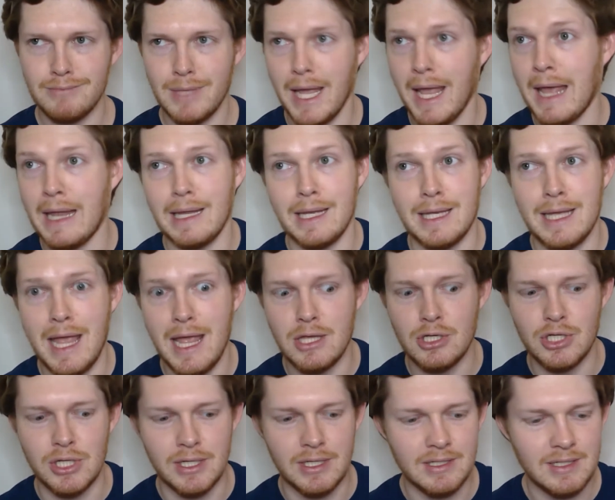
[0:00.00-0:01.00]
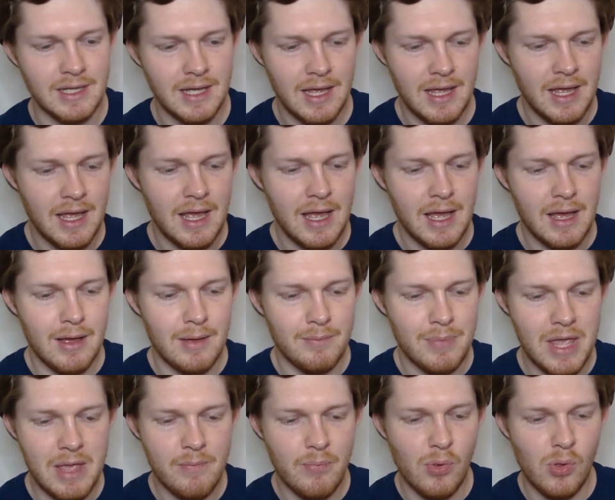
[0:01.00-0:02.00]
and engaging,
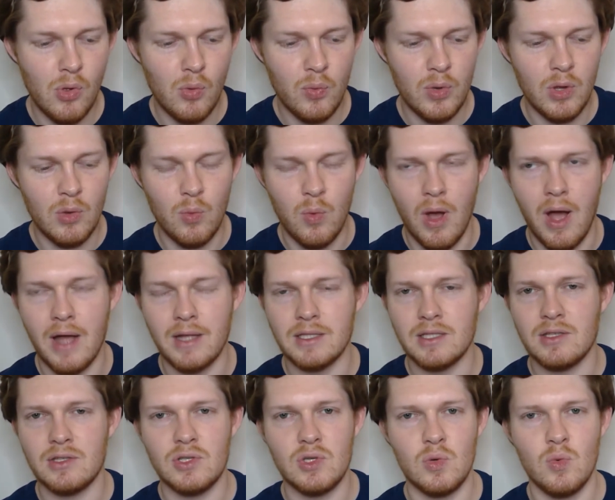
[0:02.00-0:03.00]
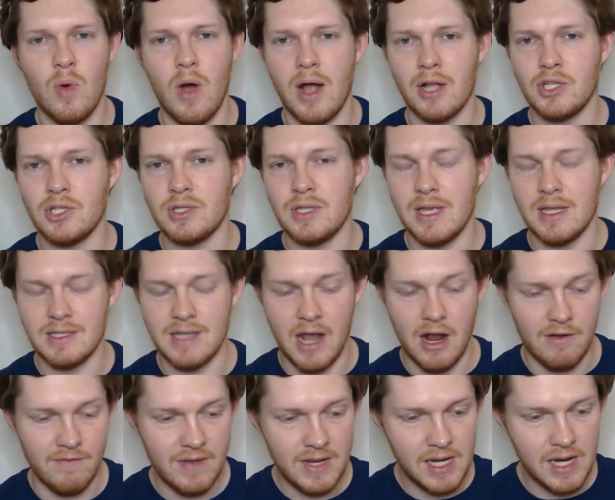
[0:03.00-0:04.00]
people will want to watch the
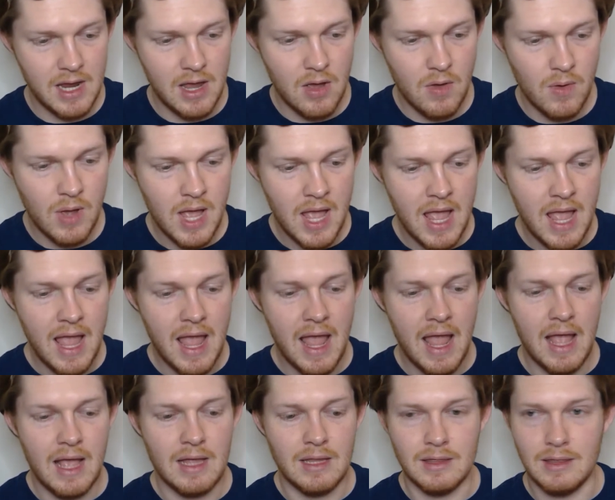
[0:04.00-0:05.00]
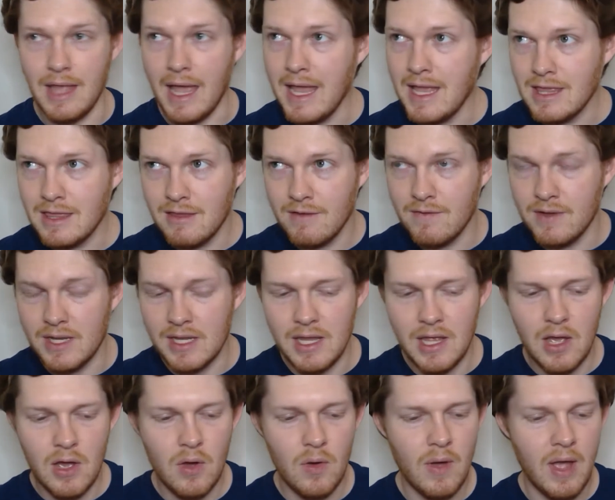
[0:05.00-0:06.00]
entire video, like the
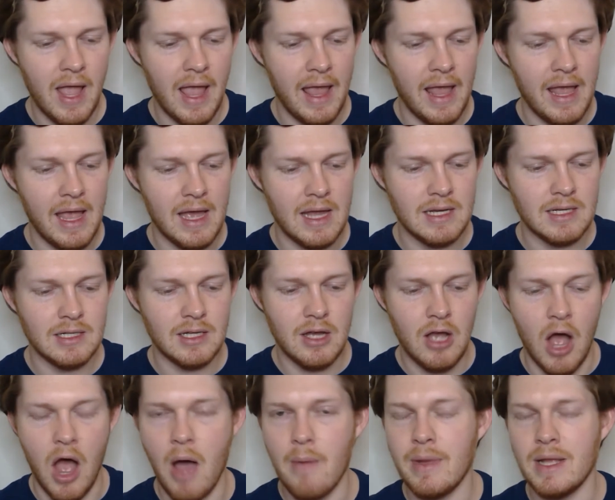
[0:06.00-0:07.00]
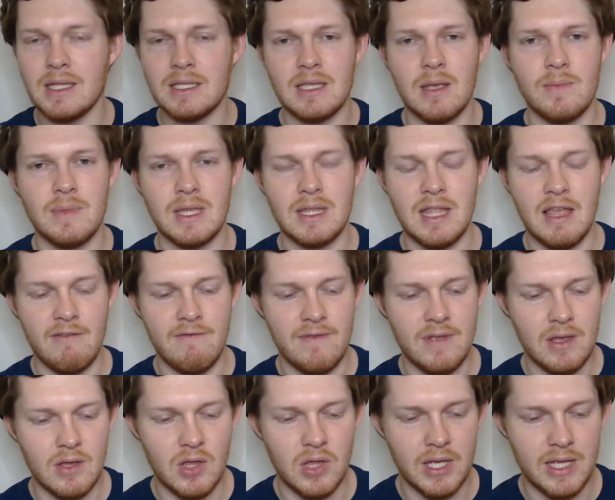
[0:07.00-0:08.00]
video, and comment something they
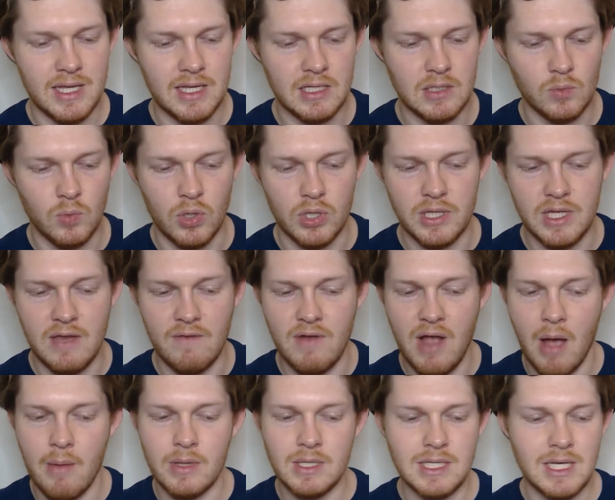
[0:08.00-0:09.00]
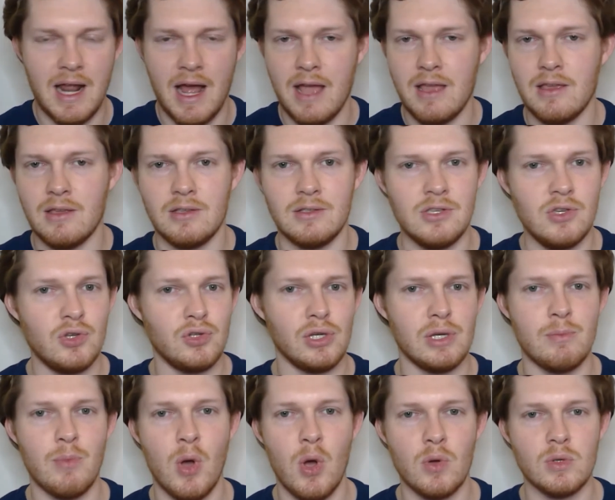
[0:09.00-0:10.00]
feel is worthy of commenting. I usually
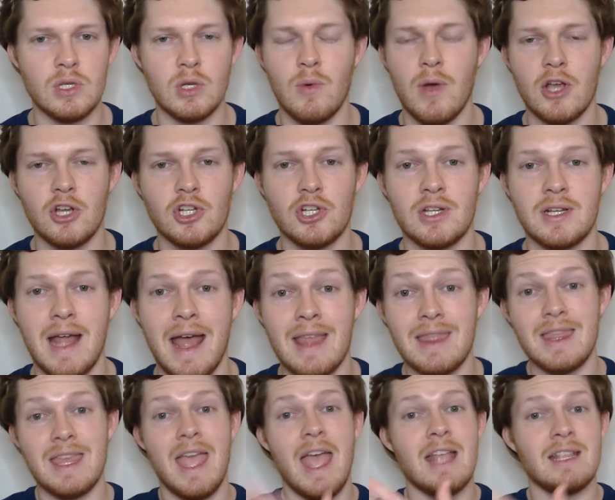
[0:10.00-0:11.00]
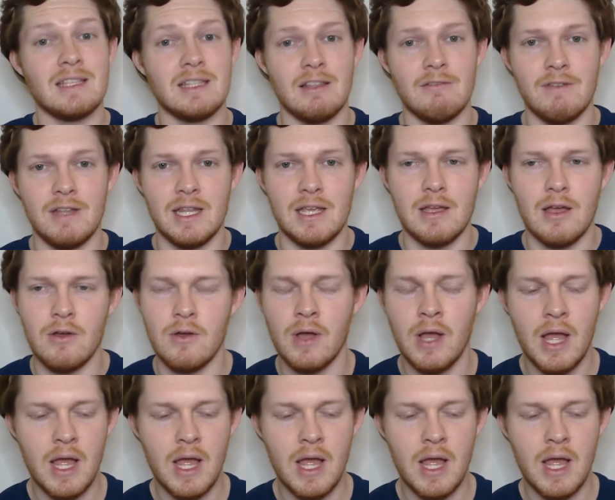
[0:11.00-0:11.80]
pose a question at the end of the video